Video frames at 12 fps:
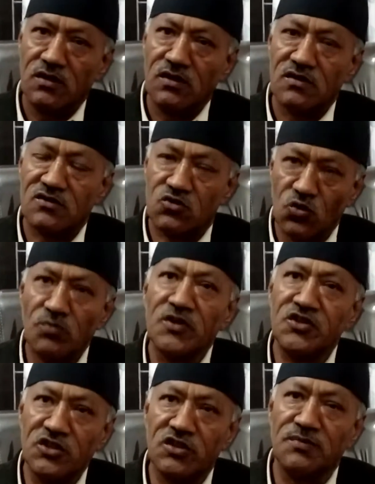So
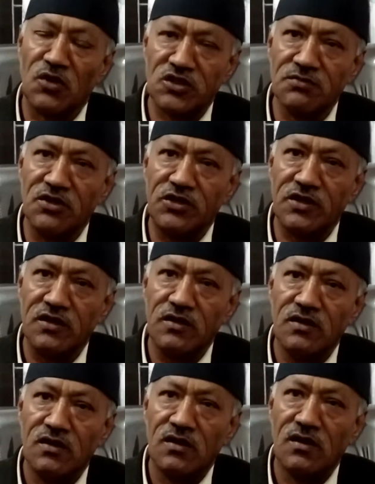much is the possibility.
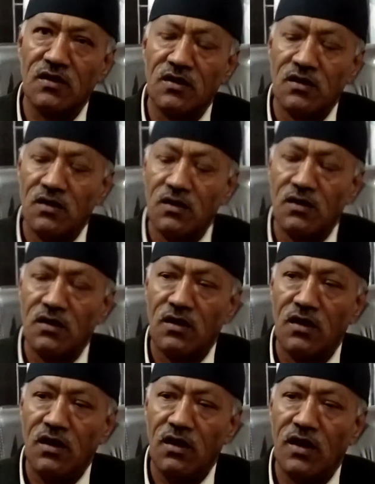
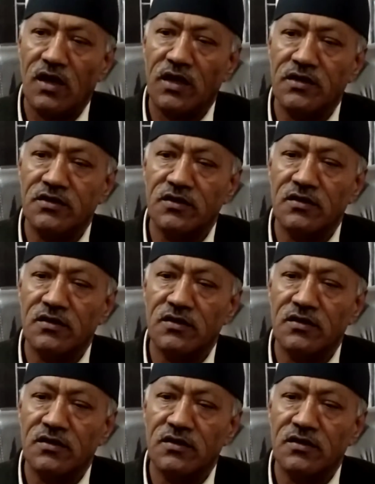And